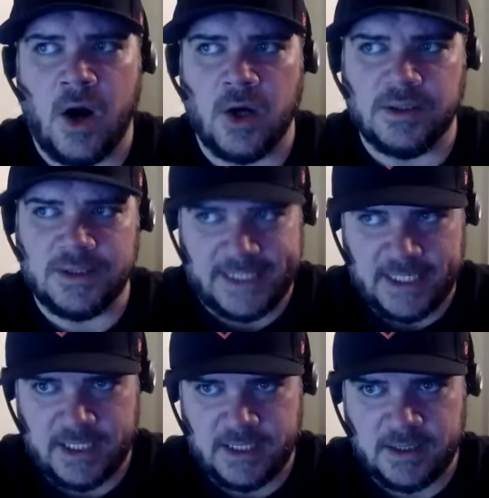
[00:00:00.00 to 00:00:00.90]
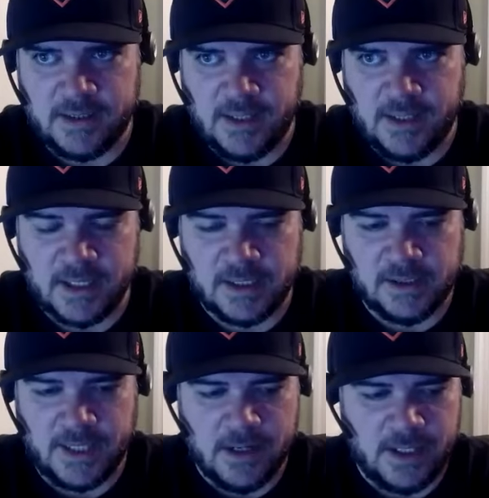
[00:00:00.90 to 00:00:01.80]
our lead Anna
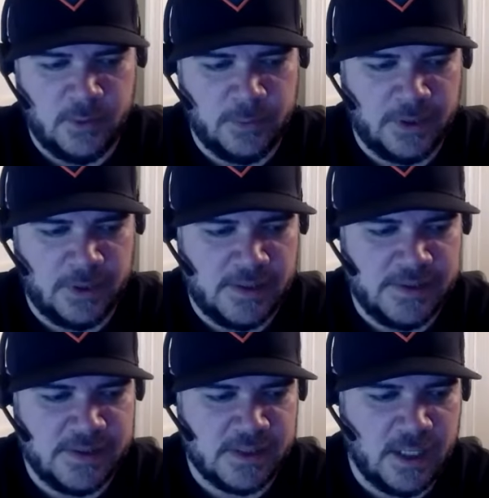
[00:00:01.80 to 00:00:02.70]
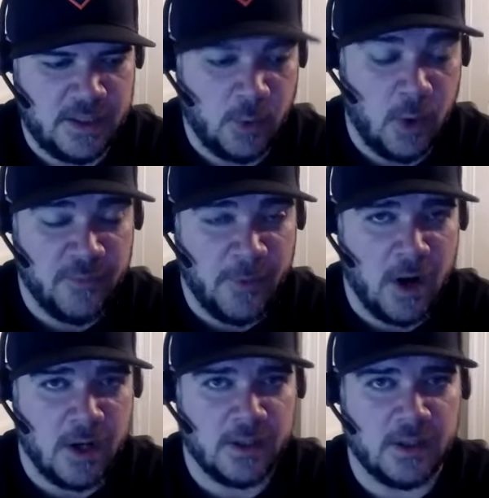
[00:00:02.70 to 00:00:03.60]
Clary, who plays uh, the role of
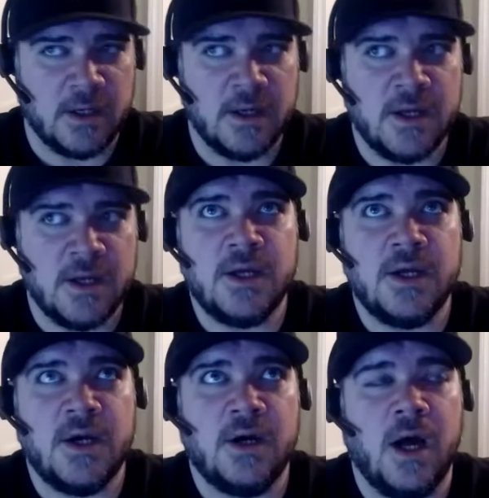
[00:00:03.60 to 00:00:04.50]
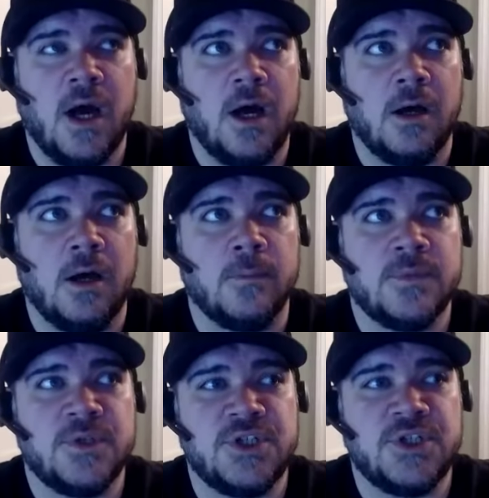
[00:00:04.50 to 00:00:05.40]
Parker, um,
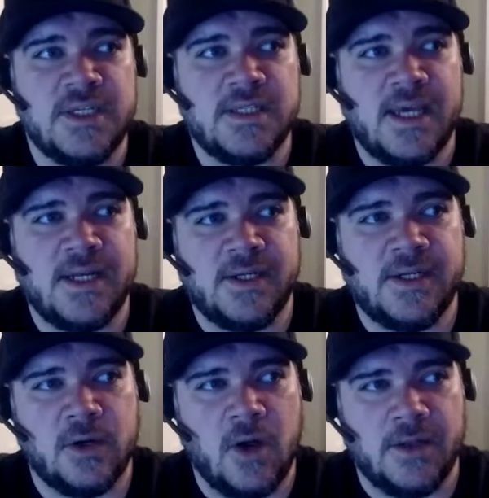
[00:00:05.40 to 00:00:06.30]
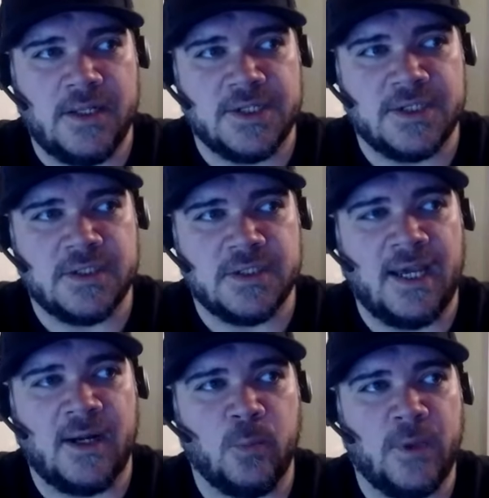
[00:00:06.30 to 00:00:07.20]
she sent in her audition
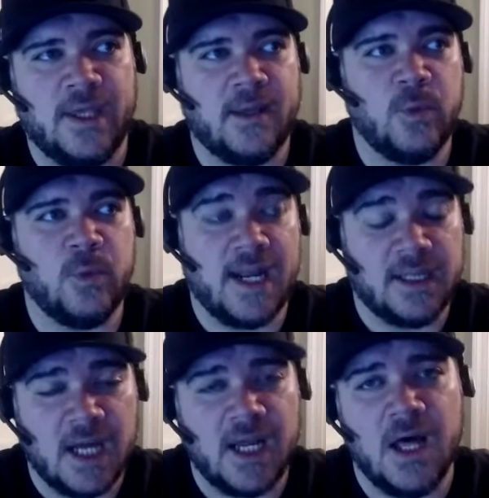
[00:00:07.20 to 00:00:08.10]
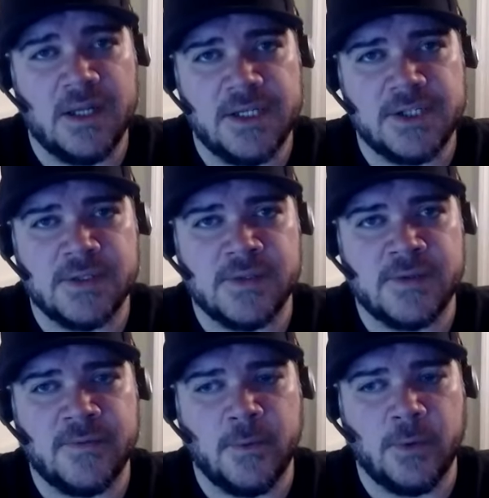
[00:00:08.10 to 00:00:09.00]
and we we got a lot of auditions
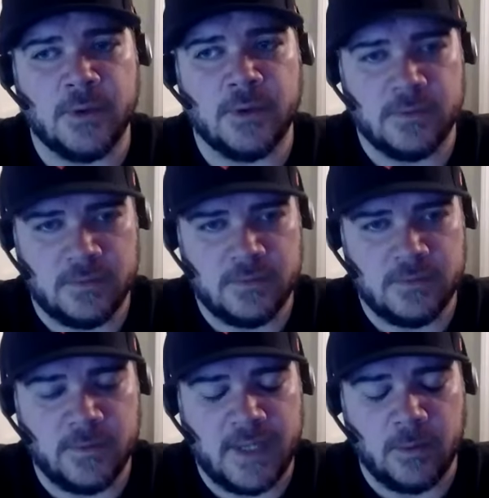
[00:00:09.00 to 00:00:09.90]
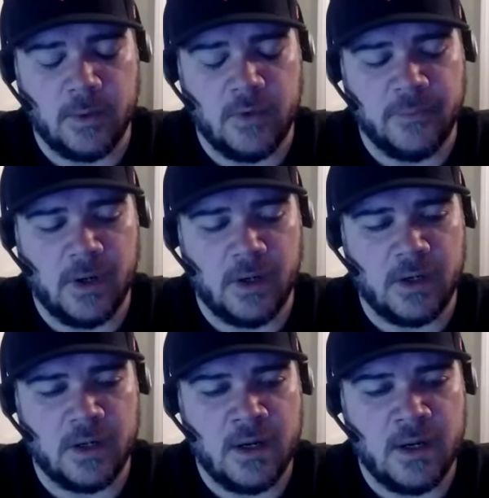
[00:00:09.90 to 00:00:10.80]
for for that role of
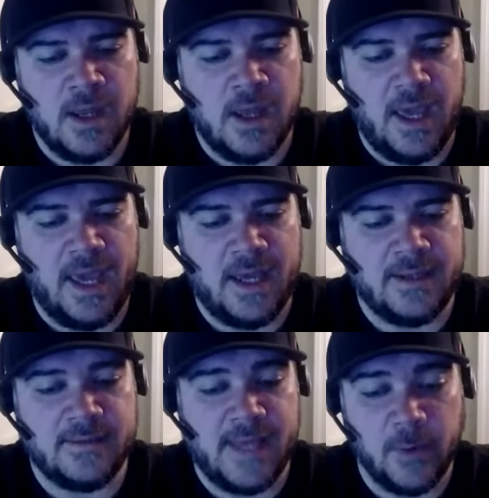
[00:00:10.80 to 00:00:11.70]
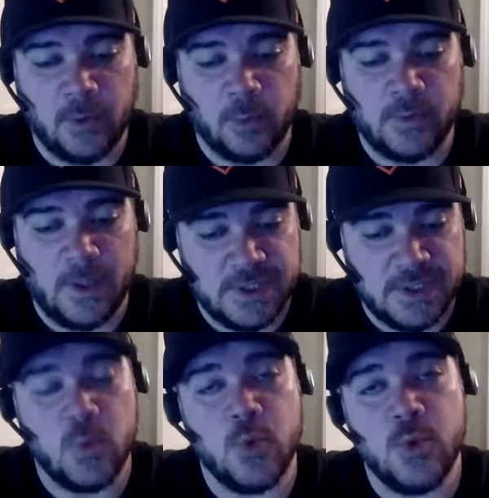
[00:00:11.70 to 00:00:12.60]
parker and they were there were
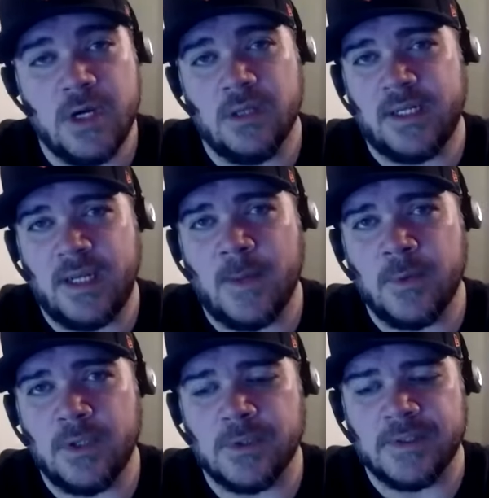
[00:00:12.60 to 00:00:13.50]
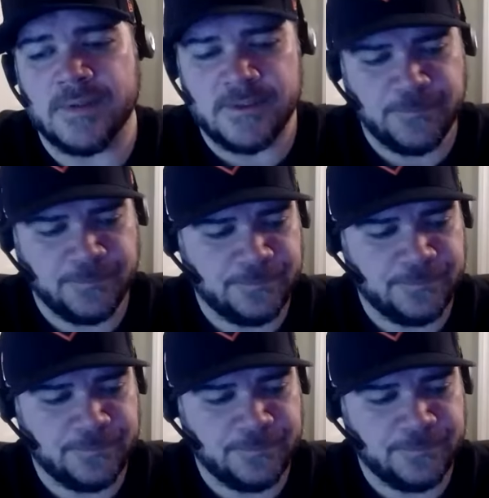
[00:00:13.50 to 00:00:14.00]
some really damn good ones